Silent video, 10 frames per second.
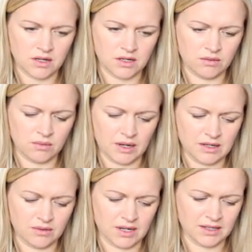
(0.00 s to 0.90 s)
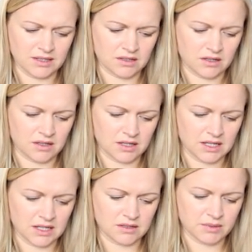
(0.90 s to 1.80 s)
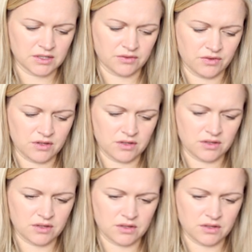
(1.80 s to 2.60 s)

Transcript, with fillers: I don't know, I don't like this car. Can I get something different?